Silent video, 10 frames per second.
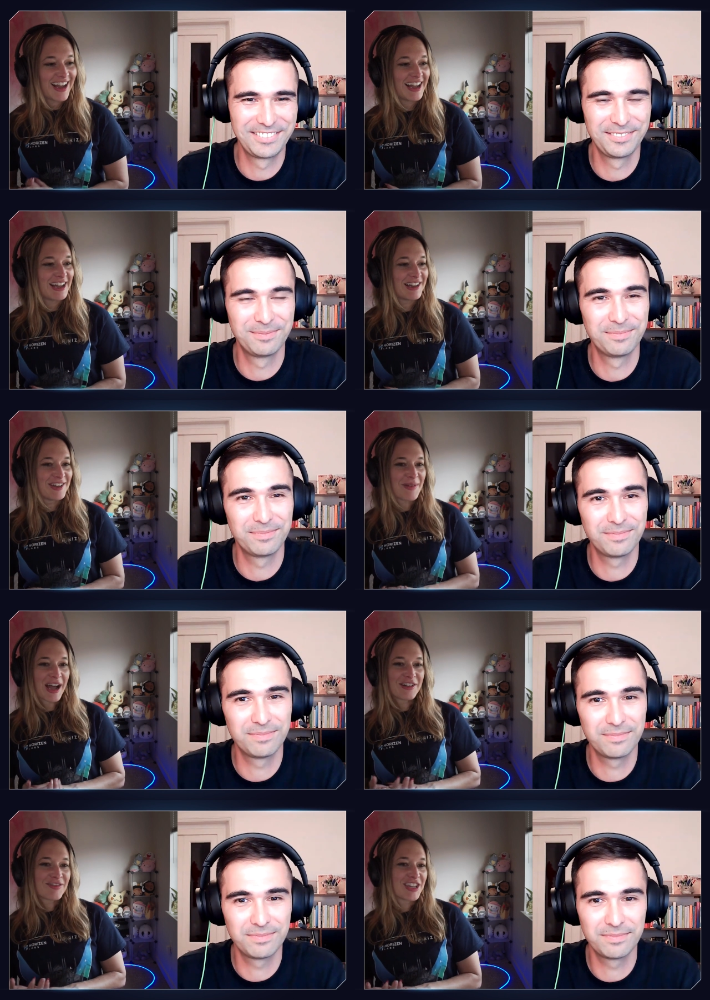Speaker 1: uh,
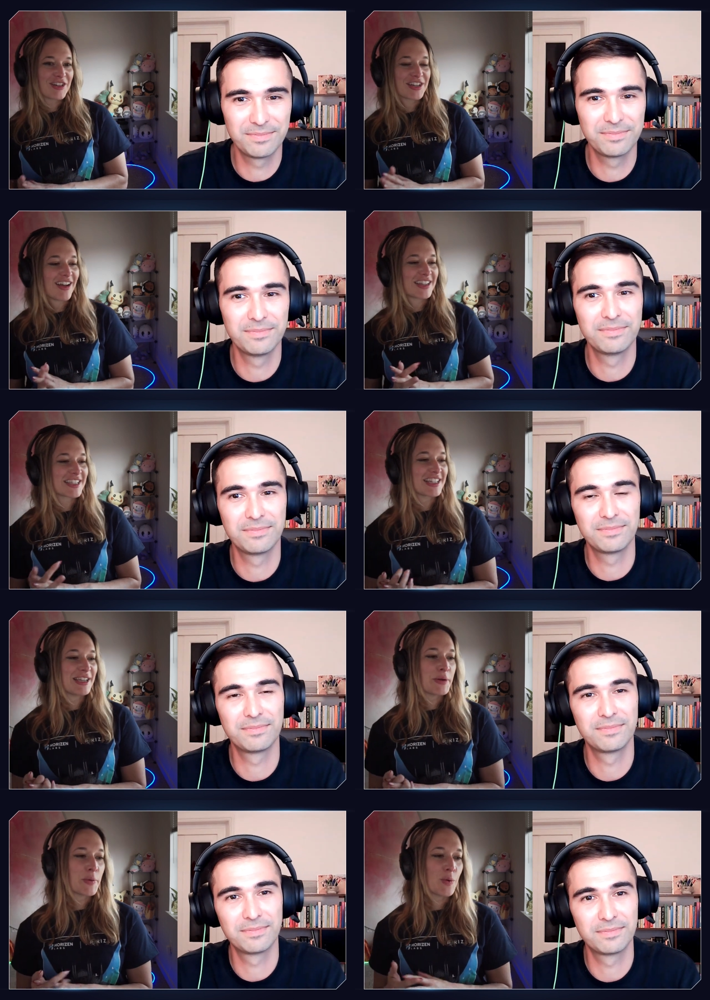out of
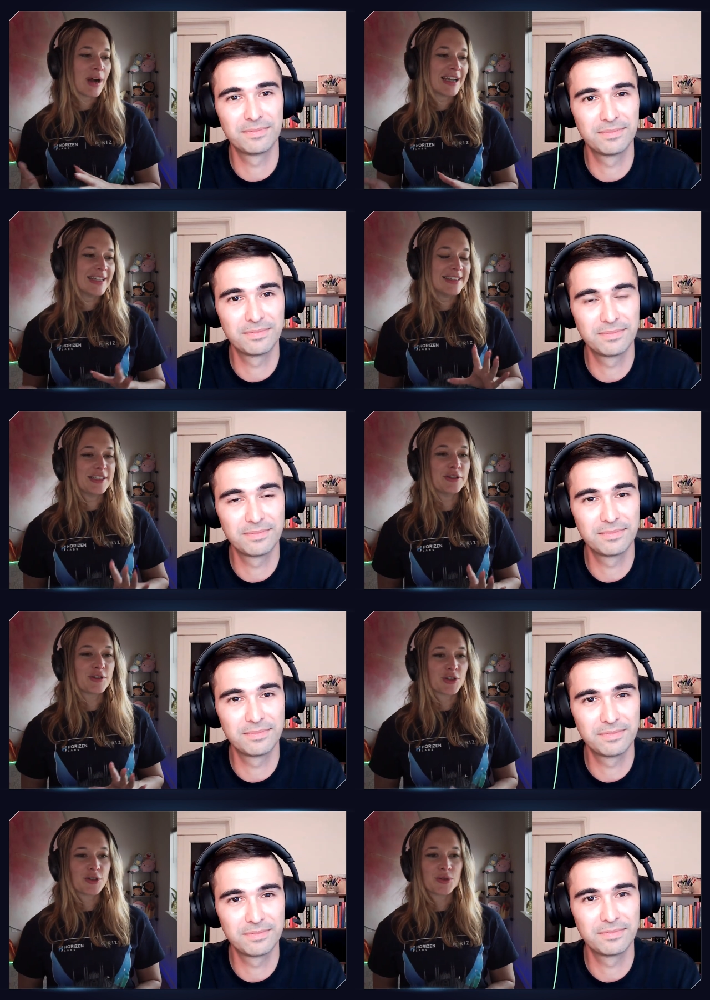curiosity, why did you
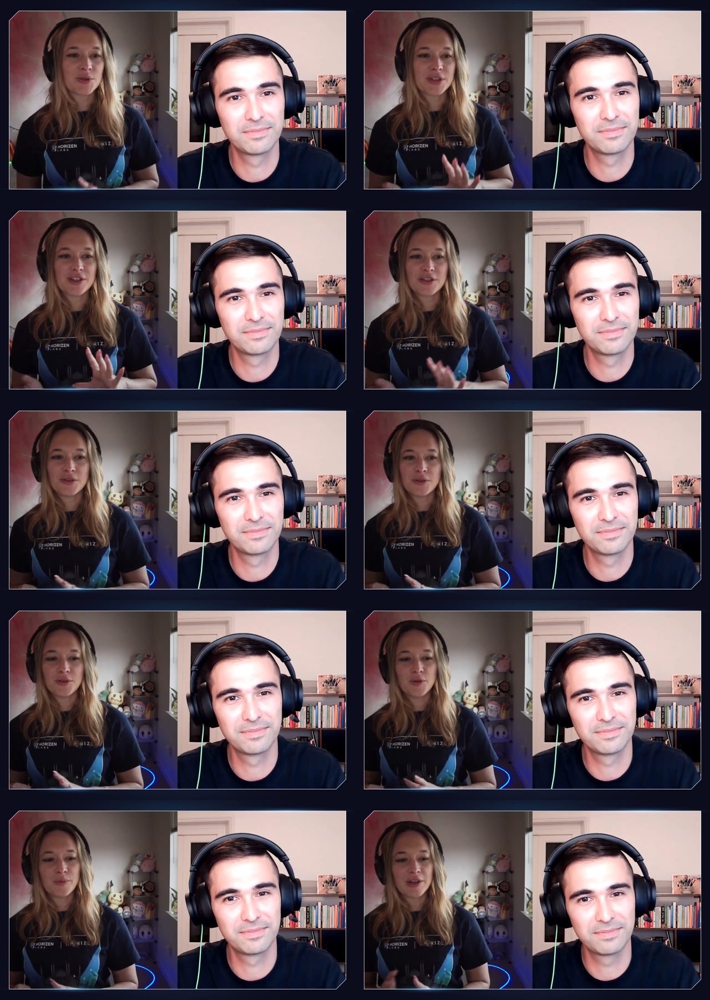choose
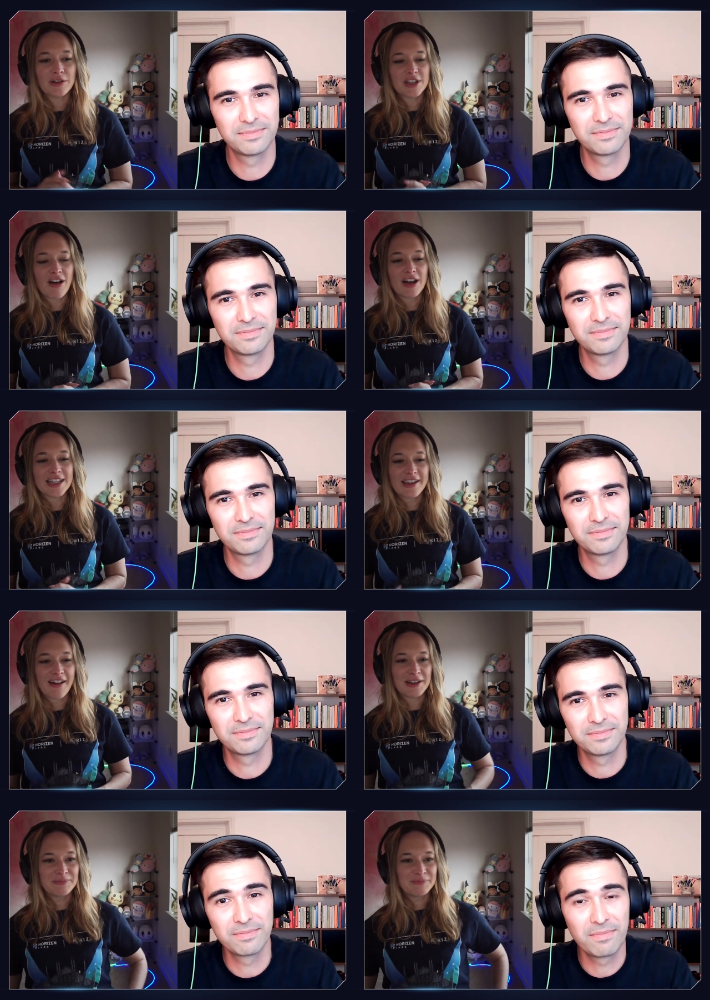to build on
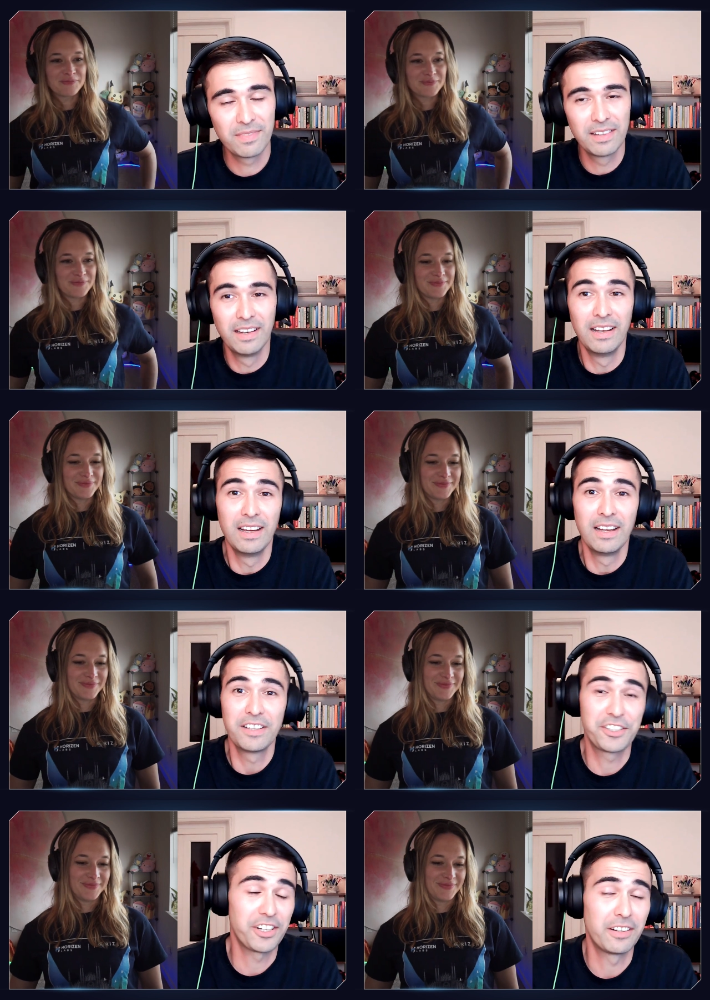Eon?
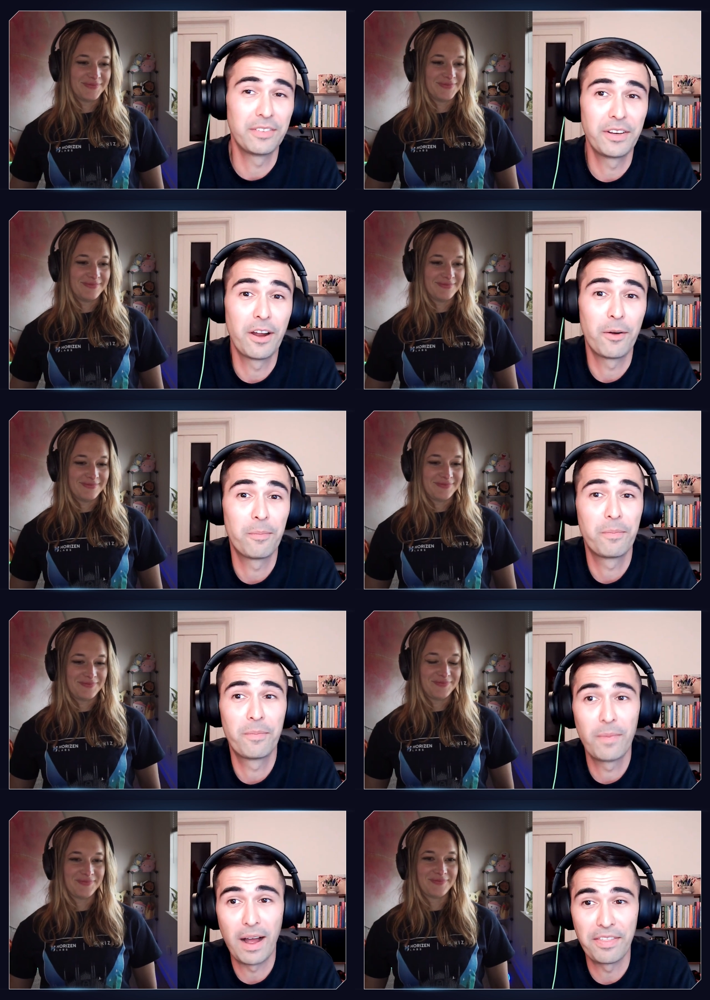
Speaker 2: Sure. You know,
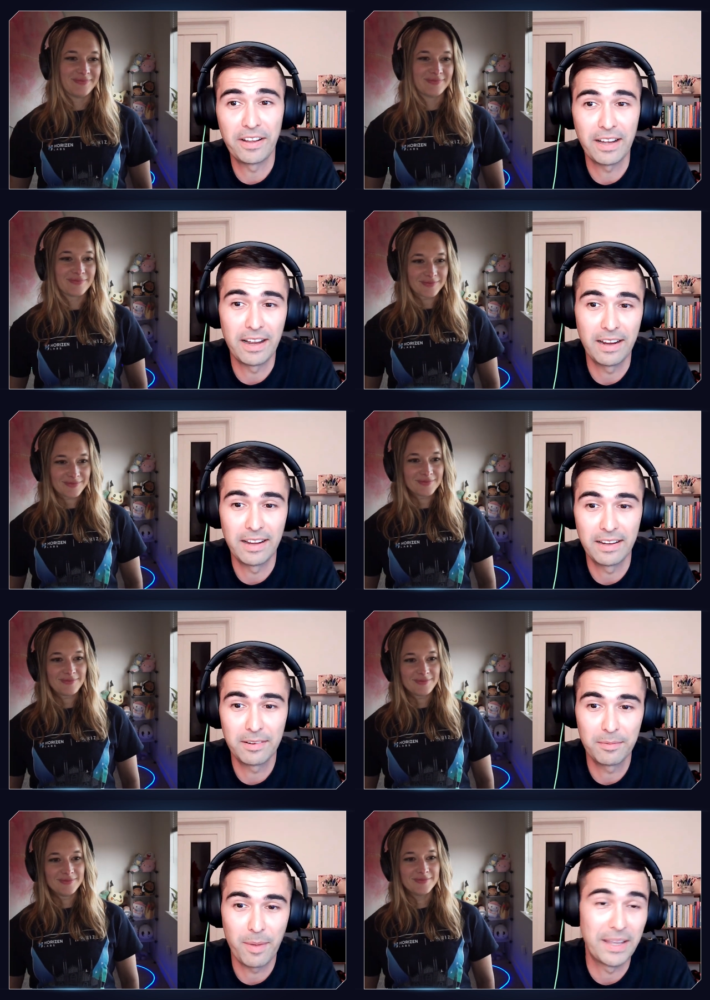I think I
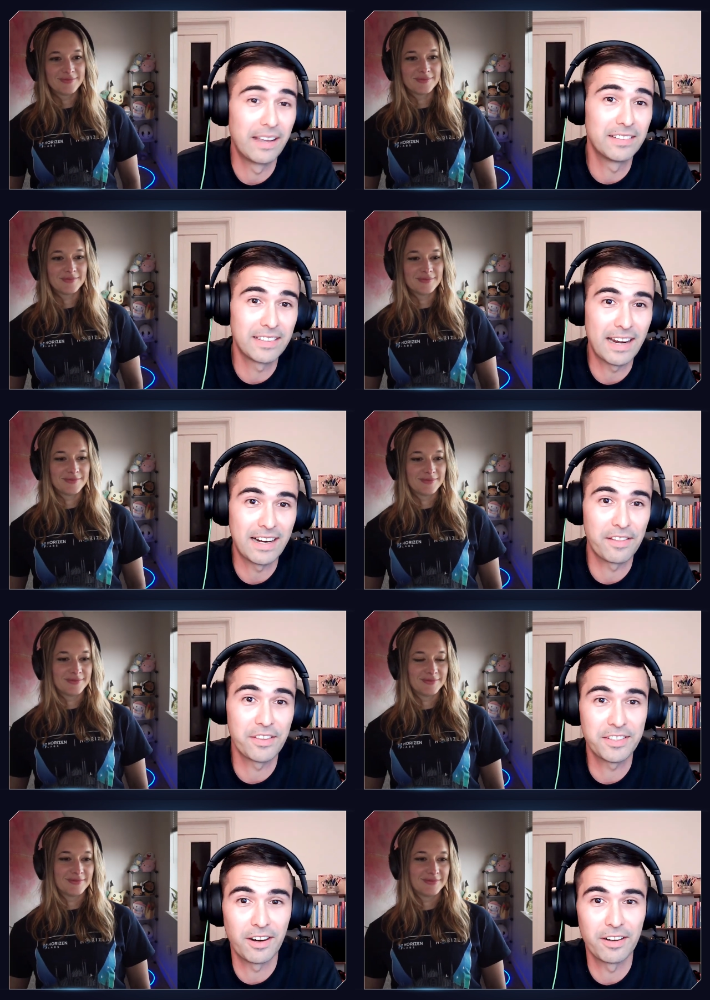maybe hinted at it at the
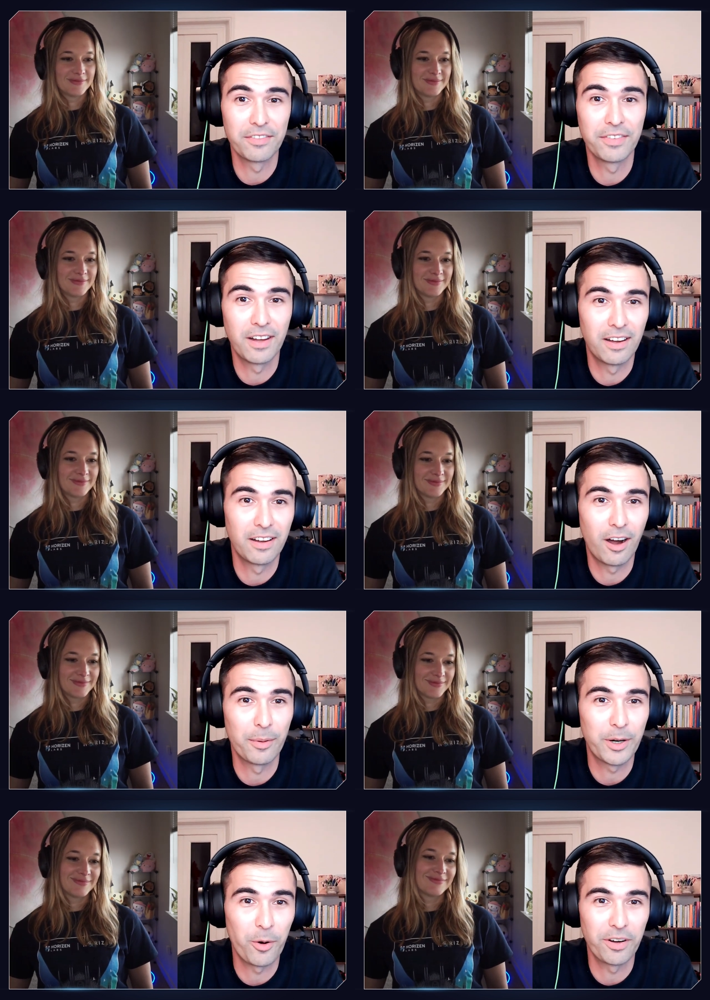start of uh, our
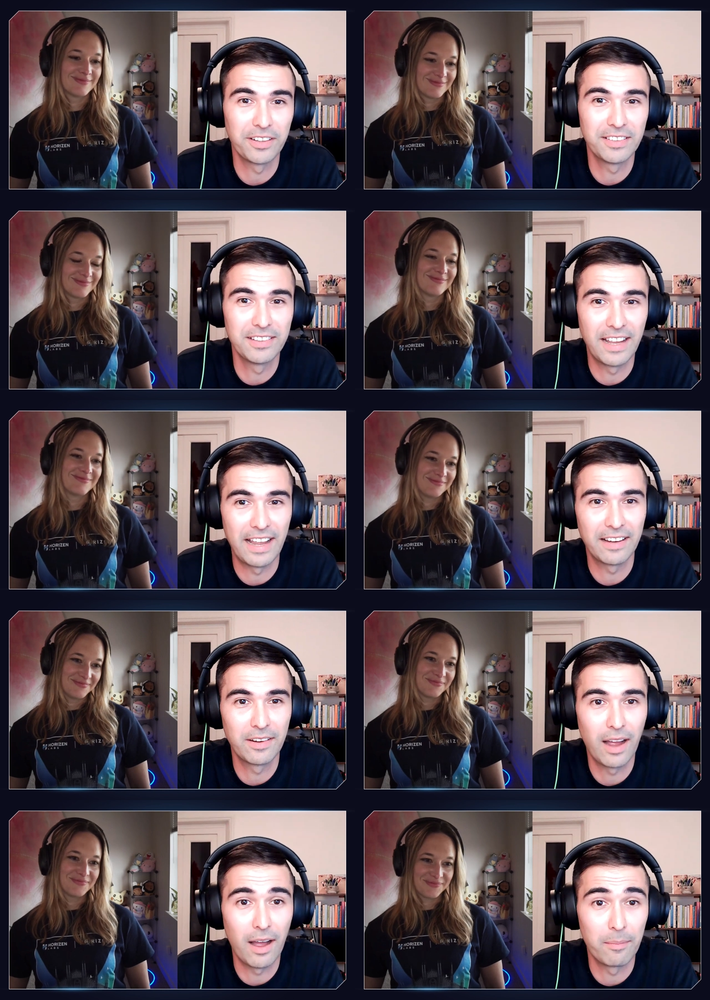recording today.
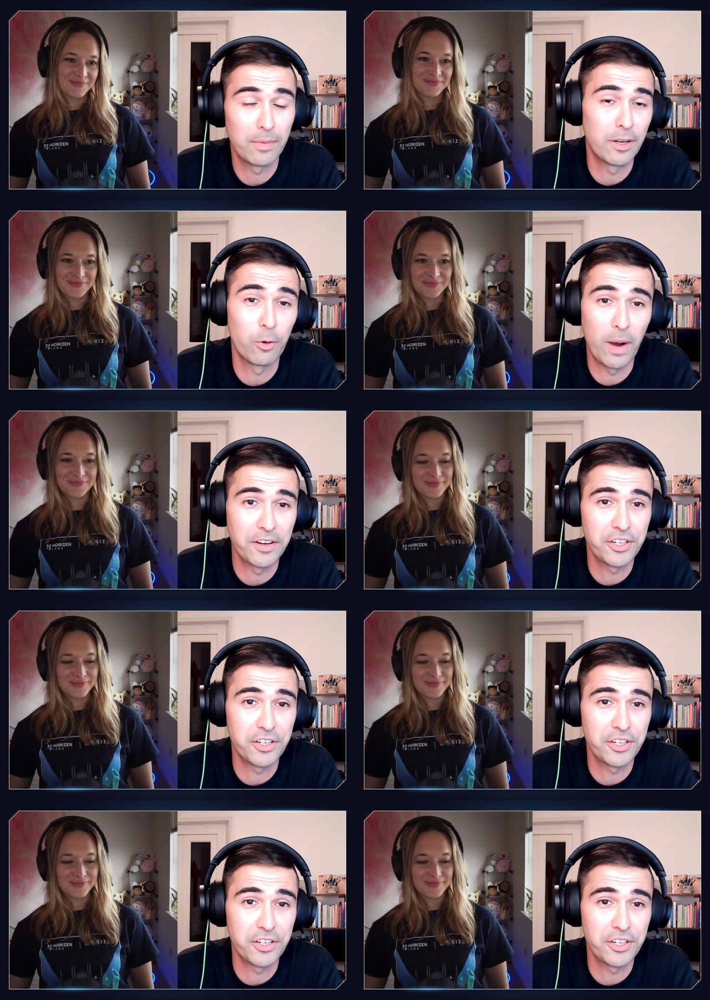Um, you know,